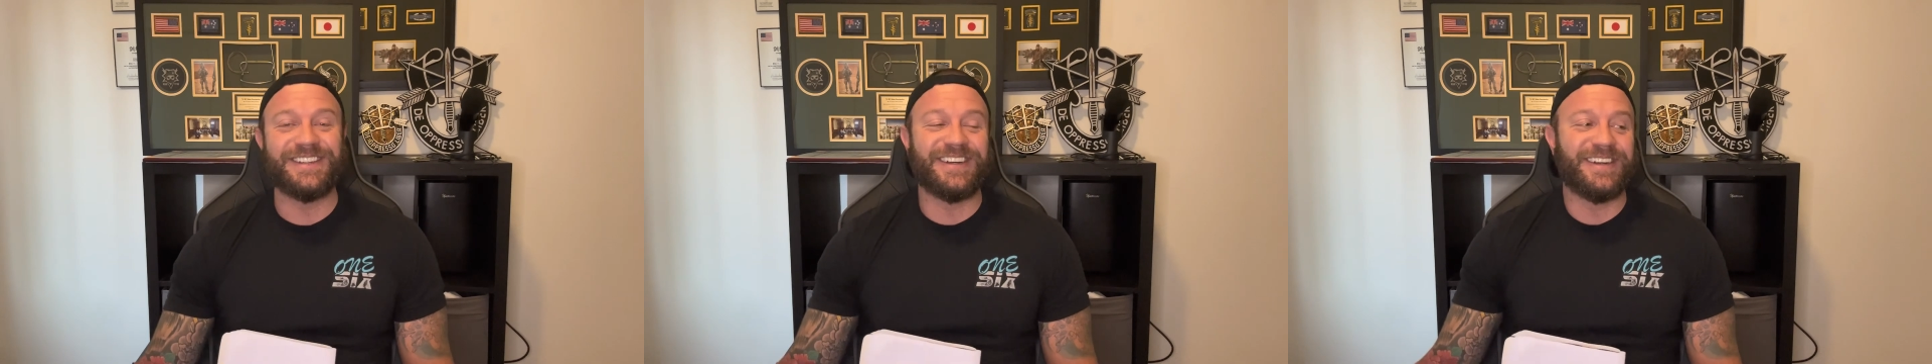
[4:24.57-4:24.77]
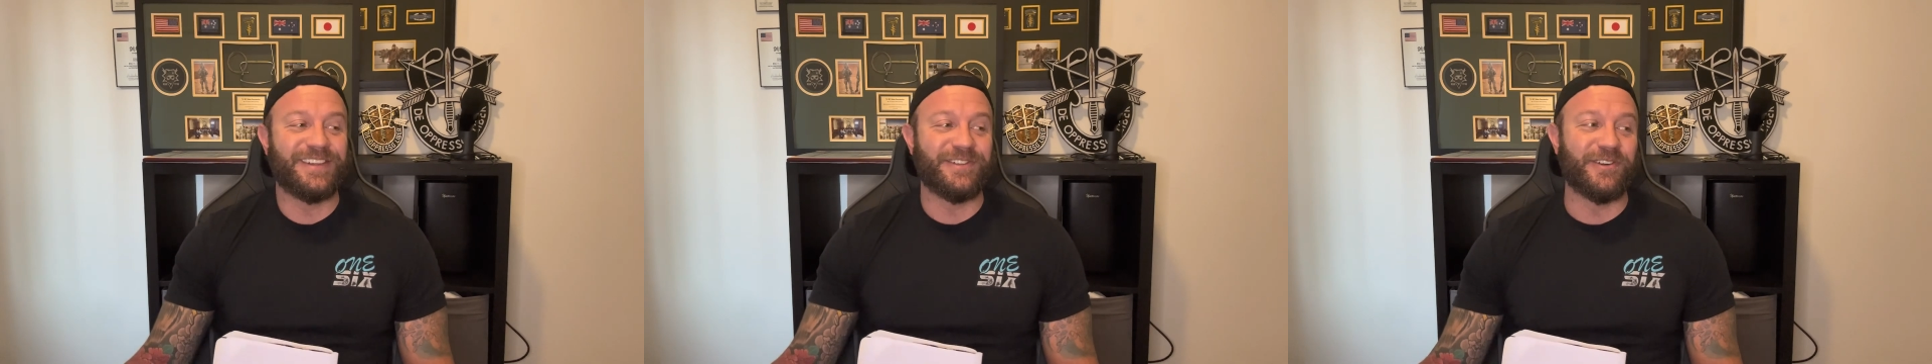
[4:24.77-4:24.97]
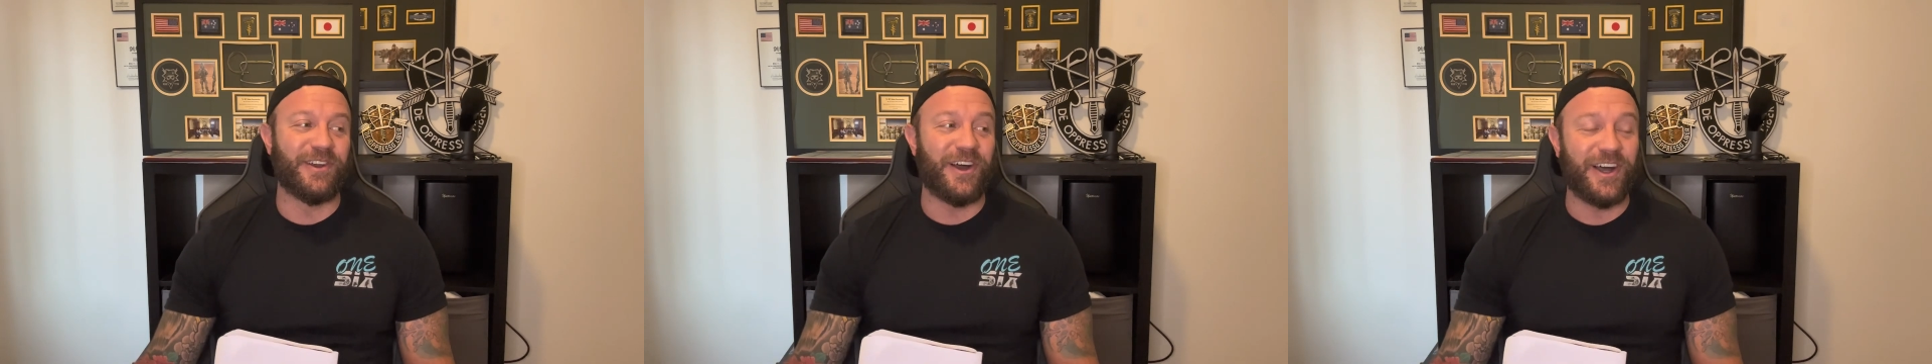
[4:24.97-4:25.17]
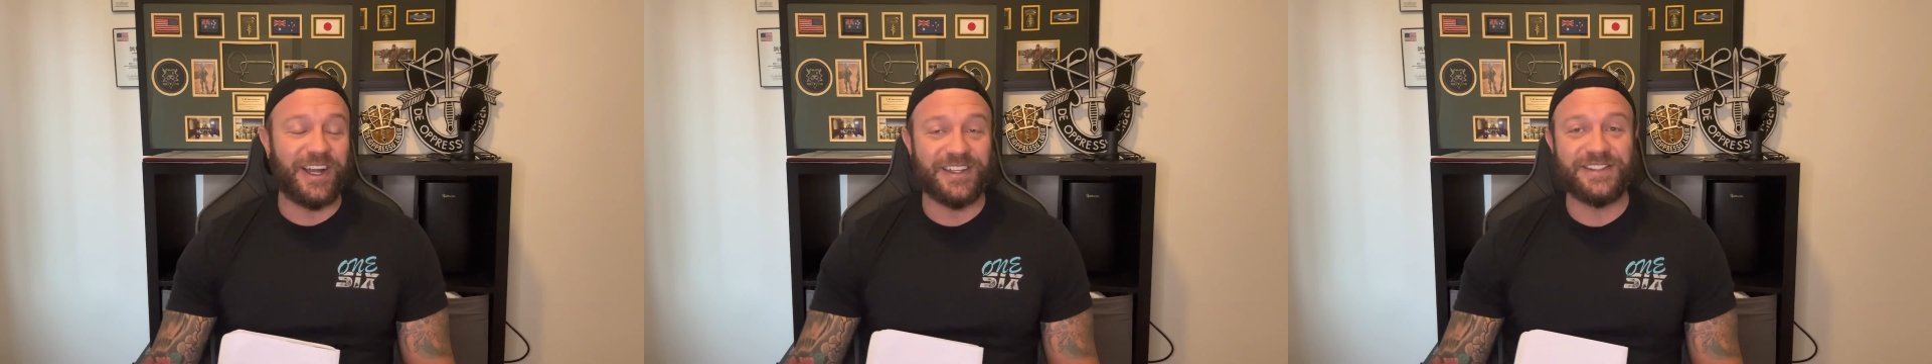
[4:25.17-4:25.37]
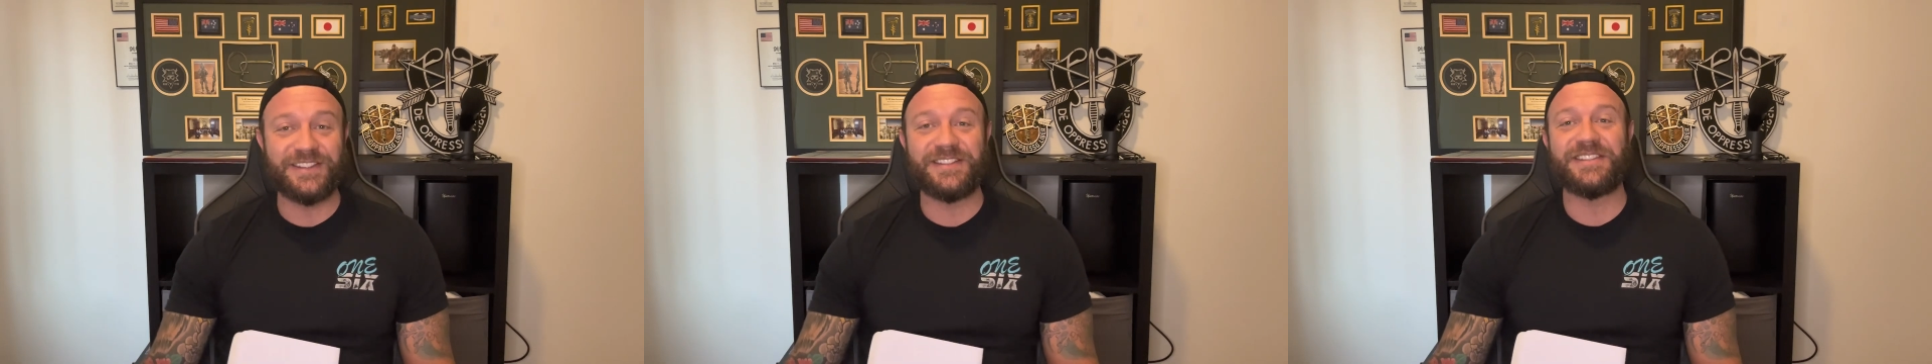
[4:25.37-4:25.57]
under
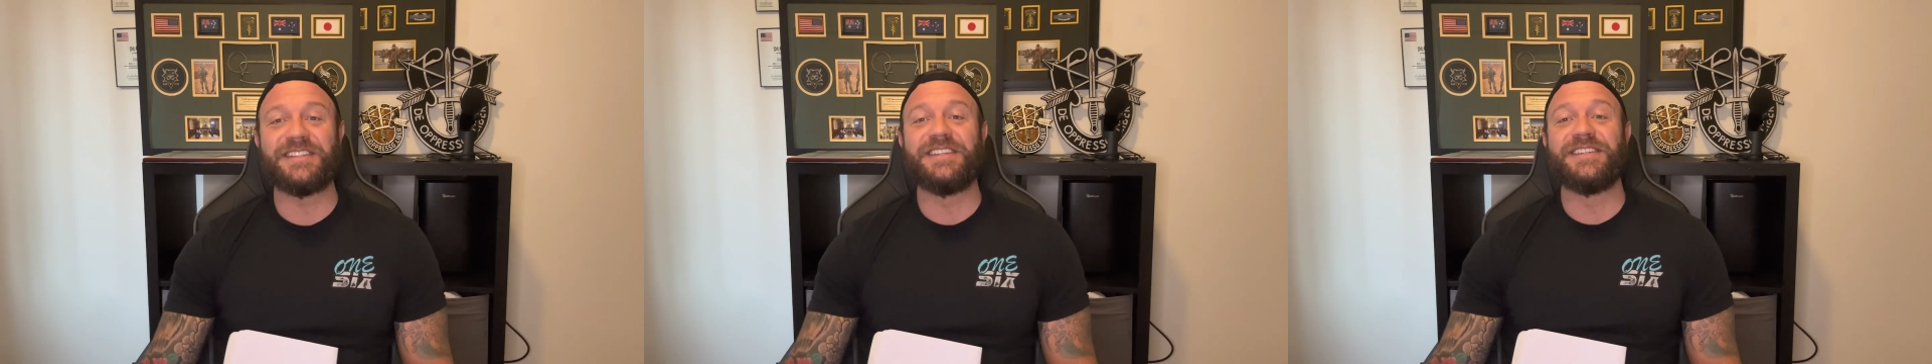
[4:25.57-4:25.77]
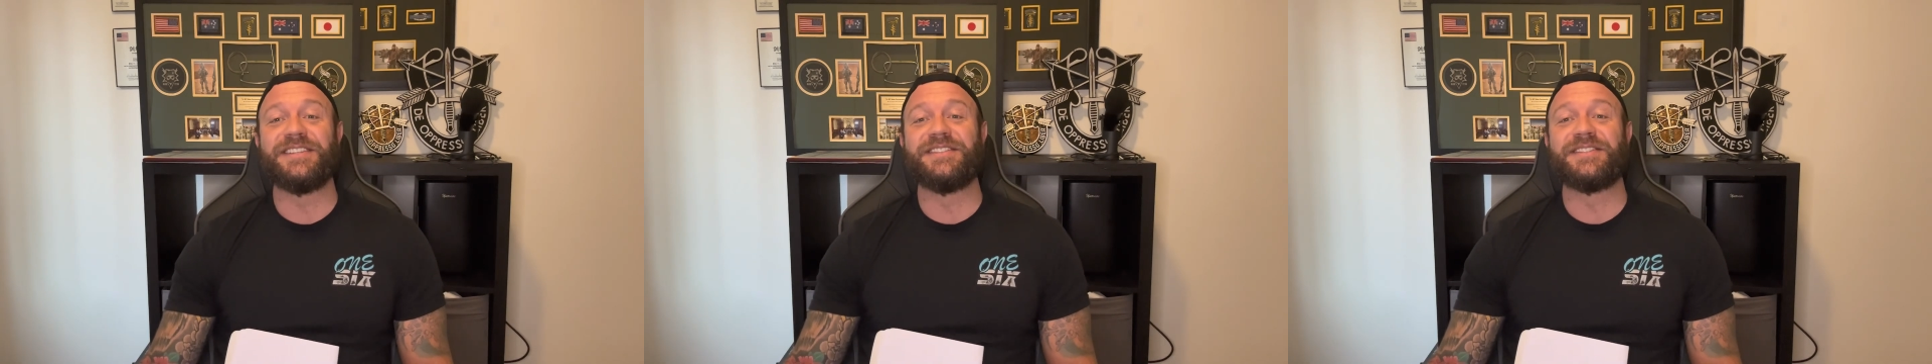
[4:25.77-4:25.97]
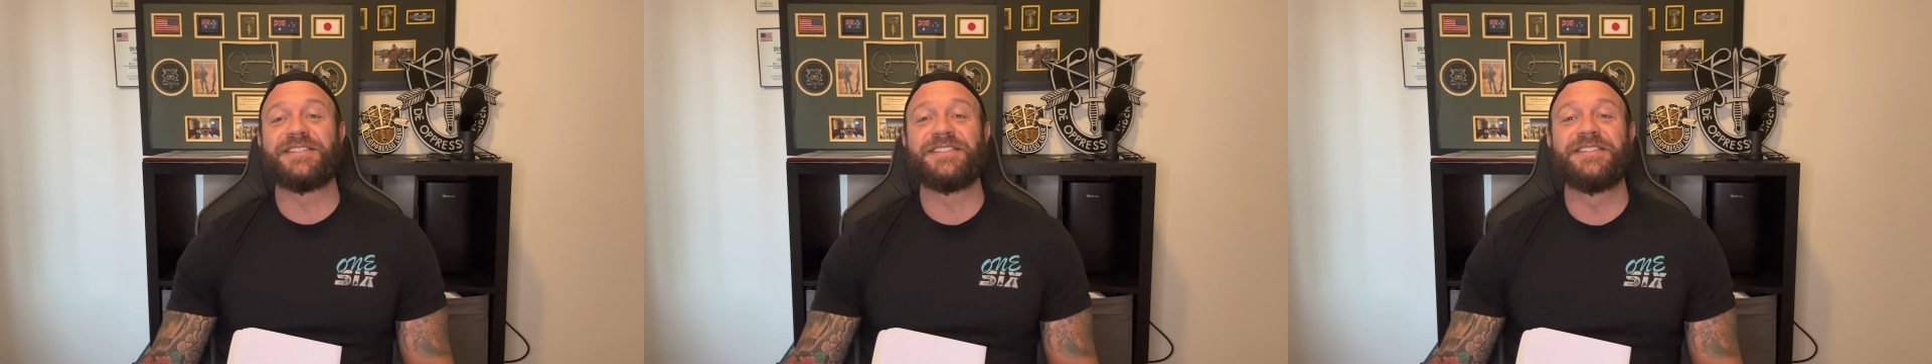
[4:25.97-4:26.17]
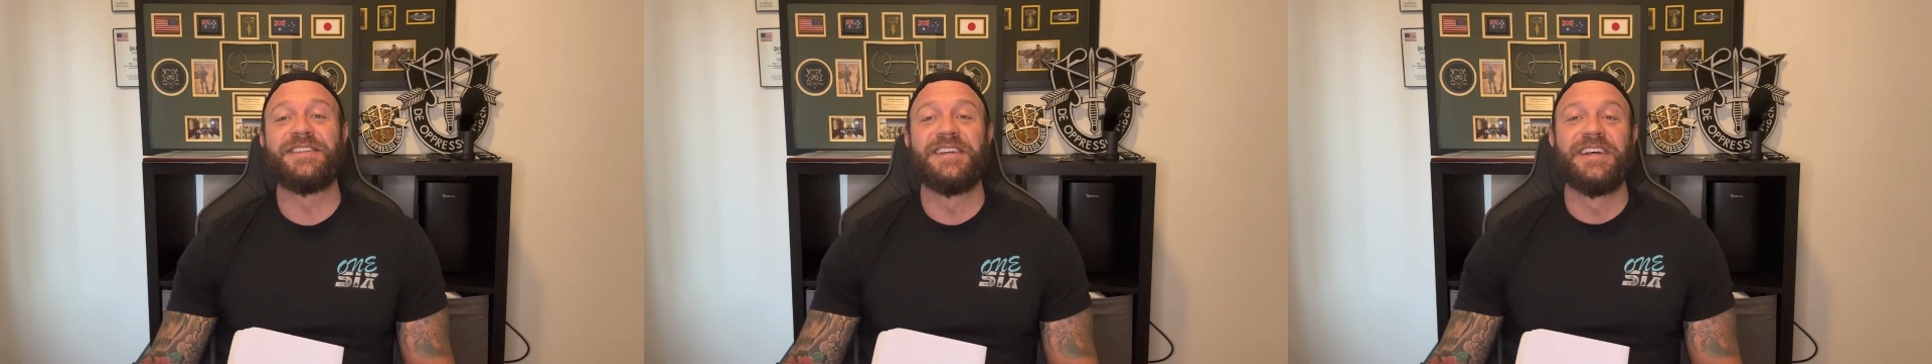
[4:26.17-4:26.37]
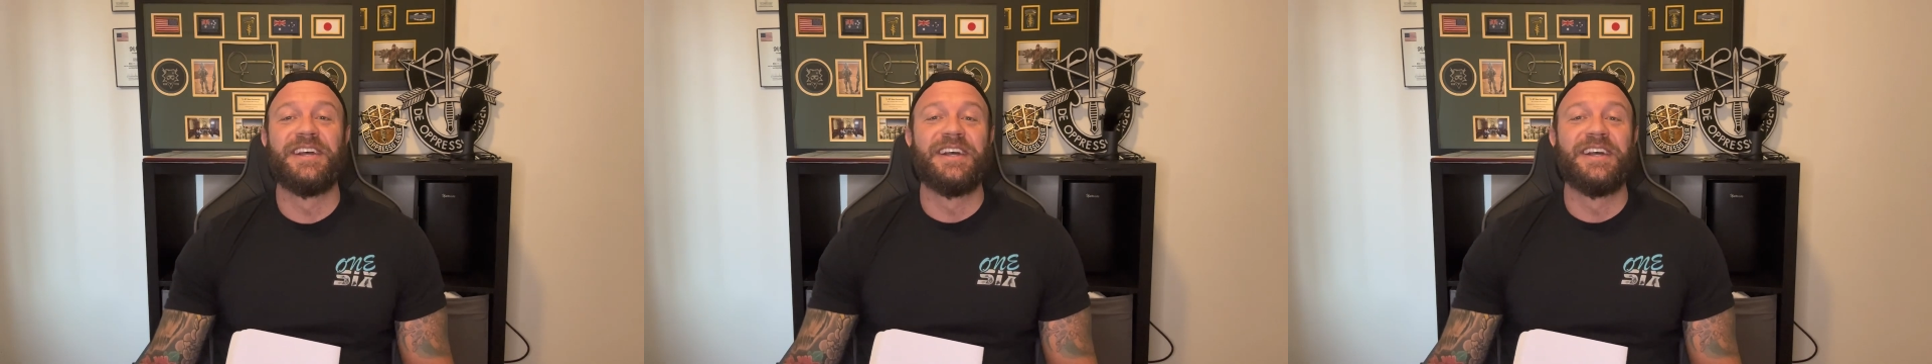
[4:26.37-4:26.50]
nods is